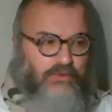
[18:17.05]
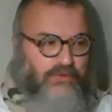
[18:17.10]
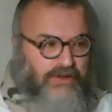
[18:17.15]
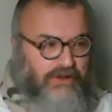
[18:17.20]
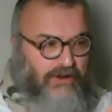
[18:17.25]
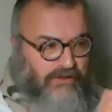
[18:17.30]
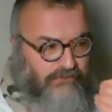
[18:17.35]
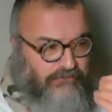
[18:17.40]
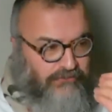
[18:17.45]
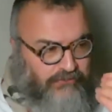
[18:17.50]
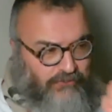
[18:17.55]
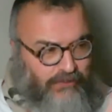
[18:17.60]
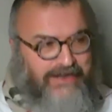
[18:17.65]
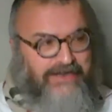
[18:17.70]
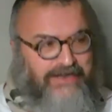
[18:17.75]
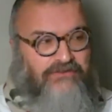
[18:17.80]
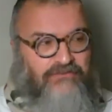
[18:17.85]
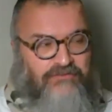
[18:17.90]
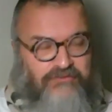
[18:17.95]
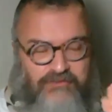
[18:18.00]
We are
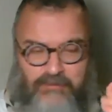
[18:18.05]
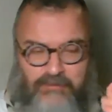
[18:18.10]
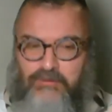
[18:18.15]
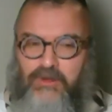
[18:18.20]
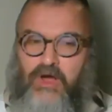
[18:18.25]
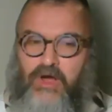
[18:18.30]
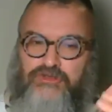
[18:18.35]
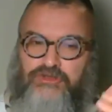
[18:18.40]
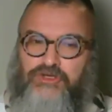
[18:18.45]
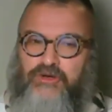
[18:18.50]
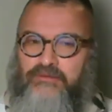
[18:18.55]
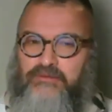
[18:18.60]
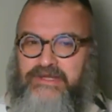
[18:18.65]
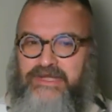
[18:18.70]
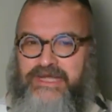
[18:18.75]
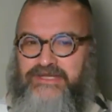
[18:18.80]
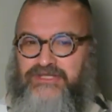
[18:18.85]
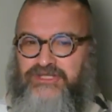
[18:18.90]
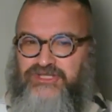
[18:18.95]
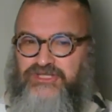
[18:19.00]
frightened from long-term
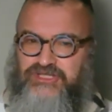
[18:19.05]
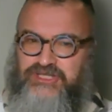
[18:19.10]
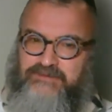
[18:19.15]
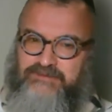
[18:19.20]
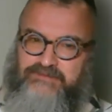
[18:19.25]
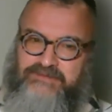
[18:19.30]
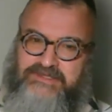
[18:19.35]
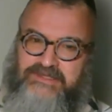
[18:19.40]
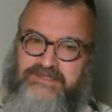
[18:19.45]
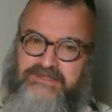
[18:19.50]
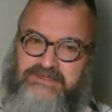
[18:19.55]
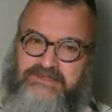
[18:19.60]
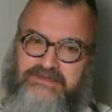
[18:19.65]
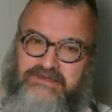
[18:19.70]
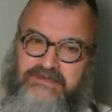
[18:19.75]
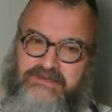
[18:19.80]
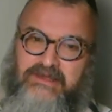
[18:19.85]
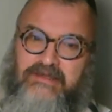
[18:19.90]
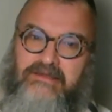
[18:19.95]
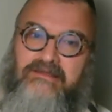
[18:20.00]
relationships,
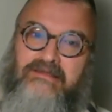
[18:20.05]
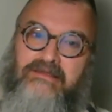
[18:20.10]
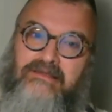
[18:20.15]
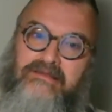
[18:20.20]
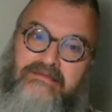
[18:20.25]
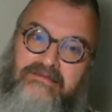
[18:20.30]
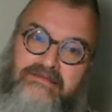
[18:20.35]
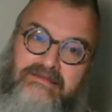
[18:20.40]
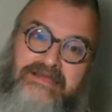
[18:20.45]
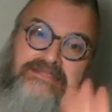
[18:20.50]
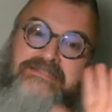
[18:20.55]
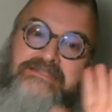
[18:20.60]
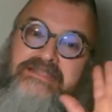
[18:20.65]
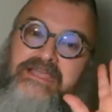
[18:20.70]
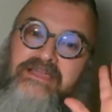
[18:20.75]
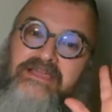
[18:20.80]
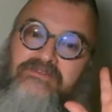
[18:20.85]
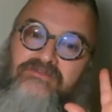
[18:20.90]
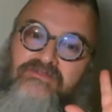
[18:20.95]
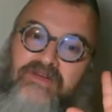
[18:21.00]

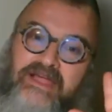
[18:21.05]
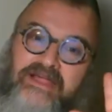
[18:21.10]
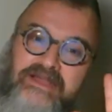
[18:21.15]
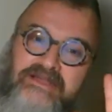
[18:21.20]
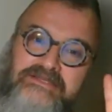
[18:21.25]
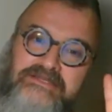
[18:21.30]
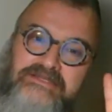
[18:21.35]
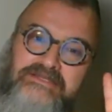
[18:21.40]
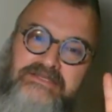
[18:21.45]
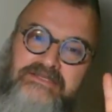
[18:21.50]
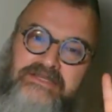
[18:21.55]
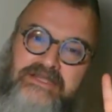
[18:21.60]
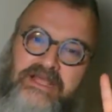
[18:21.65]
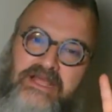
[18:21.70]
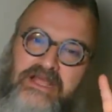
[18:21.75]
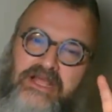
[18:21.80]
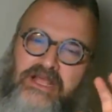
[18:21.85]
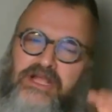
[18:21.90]
lest they confine us.